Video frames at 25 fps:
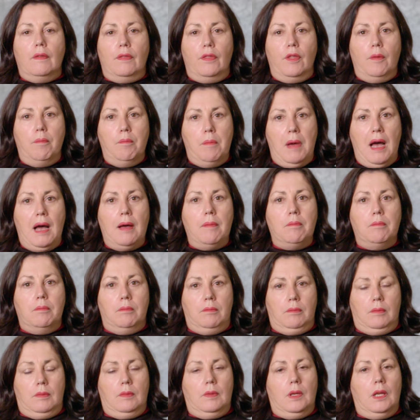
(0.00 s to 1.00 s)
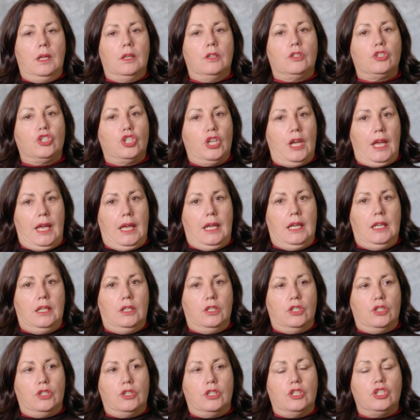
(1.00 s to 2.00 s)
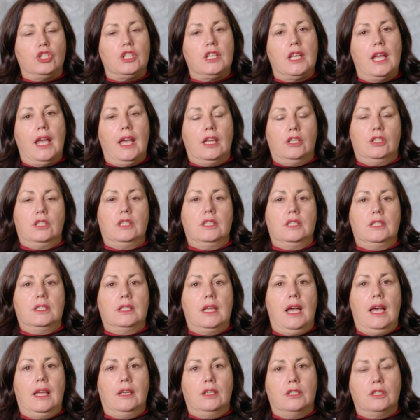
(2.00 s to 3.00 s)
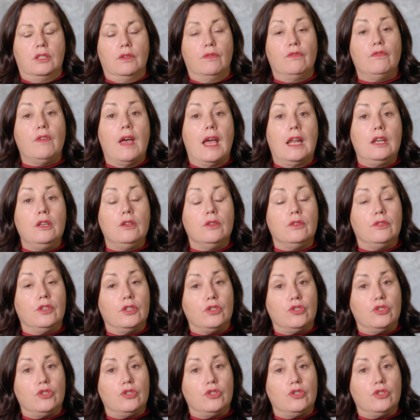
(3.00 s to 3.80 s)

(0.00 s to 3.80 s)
The mum changed. She actually started to value the